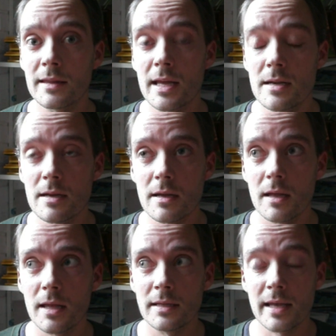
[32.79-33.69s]
Then
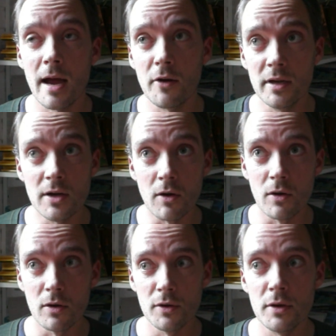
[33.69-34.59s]
it carried
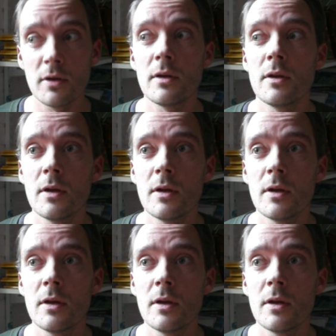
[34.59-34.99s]
on